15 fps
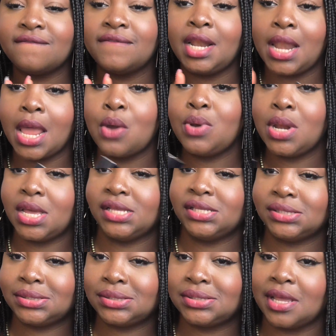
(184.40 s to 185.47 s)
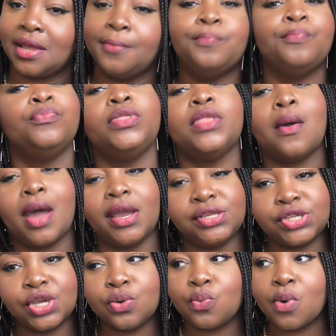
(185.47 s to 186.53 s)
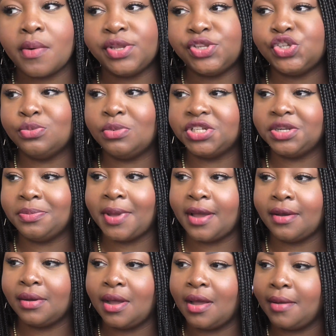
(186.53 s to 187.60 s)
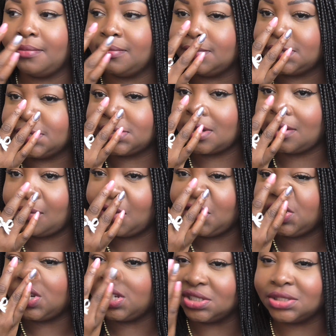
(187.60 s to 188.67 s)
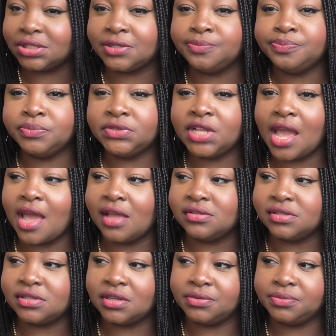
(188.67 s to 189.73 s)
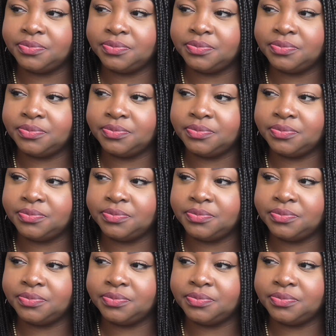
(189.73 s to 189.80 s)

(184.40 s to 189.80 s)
flawless. Now I don't worry too much about discolorations and